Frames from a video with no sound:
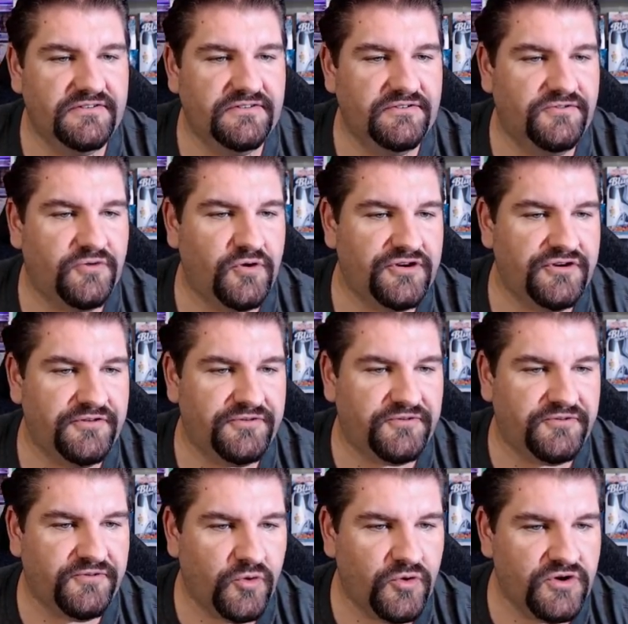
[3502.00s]
400 for
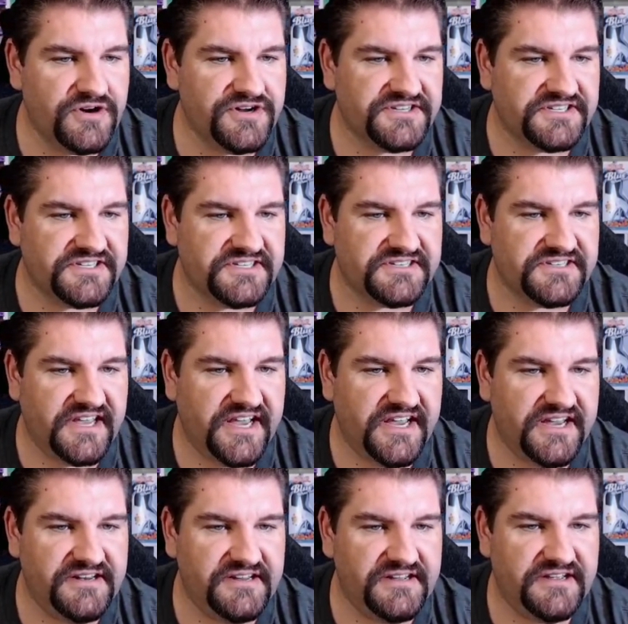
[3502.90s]
four is
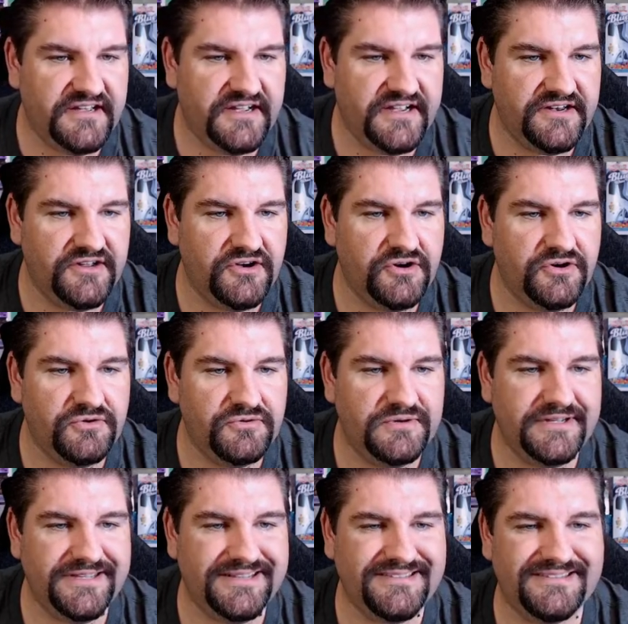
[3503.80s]
insane. I know
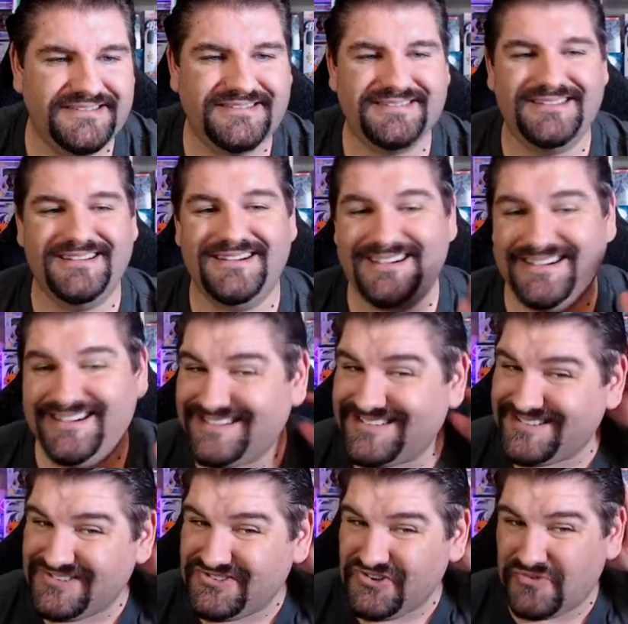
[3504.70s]
it's uh, it's
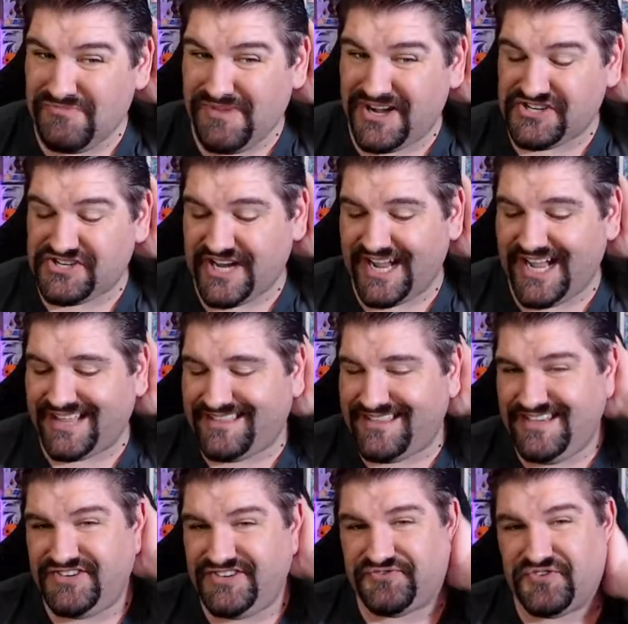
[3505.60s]
so much. I got
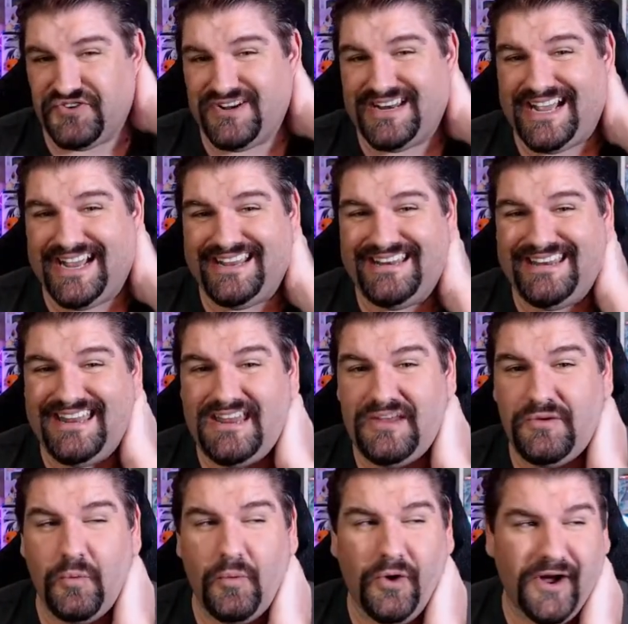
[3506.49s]
these for
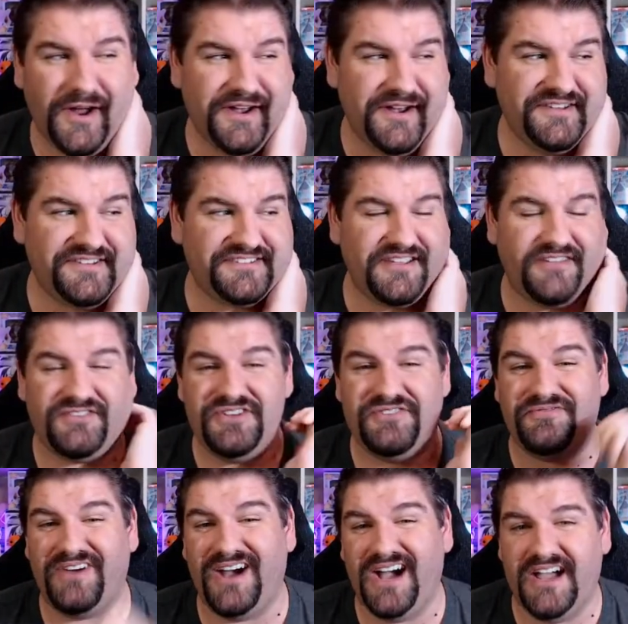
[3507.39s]

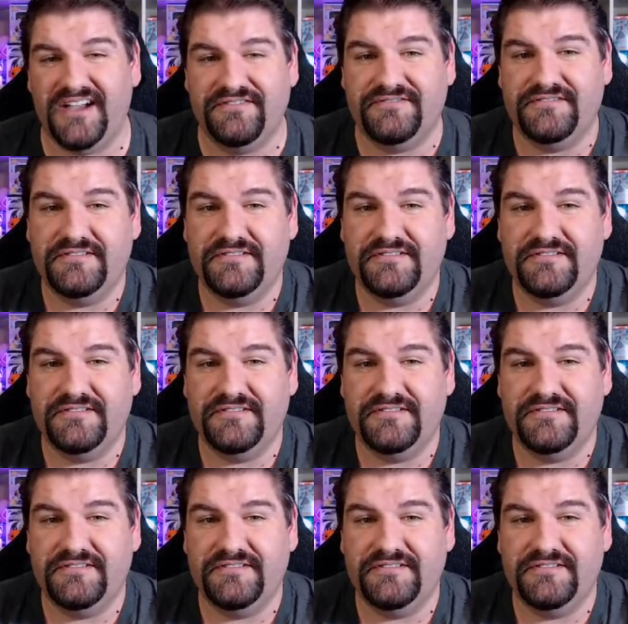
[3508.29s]
91.75.